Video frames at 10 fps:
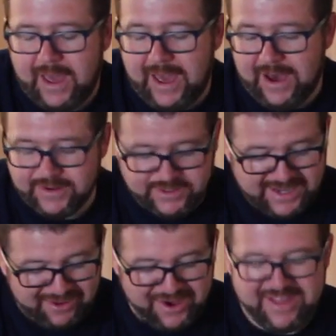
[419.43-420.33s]
And
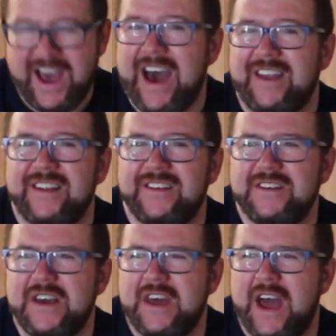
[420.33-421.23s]
not only that,
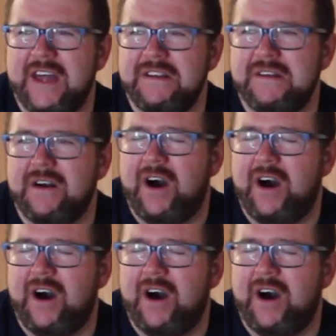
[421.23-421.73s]
it had